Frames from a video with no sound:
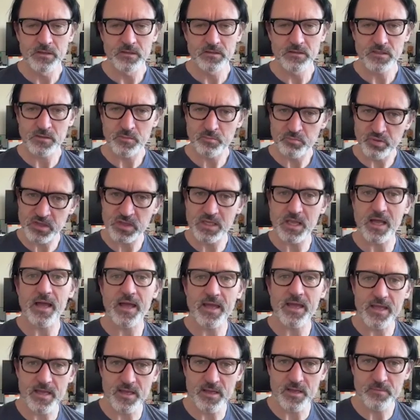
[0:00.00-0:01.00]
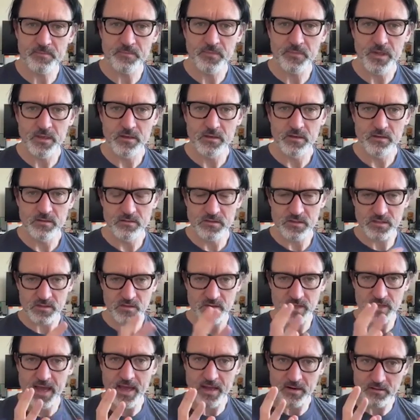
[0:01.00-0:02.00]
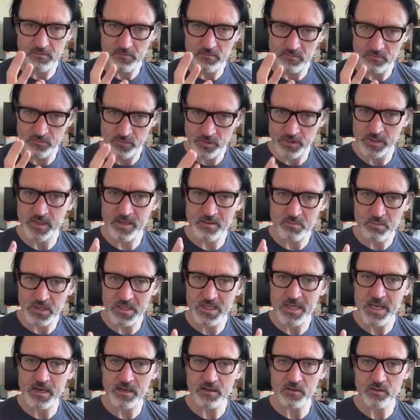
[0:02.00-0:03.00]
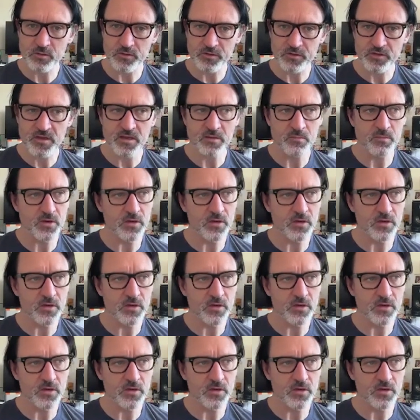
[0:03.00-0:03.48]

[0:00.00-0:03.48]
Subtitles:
to play to that really mechanical thing,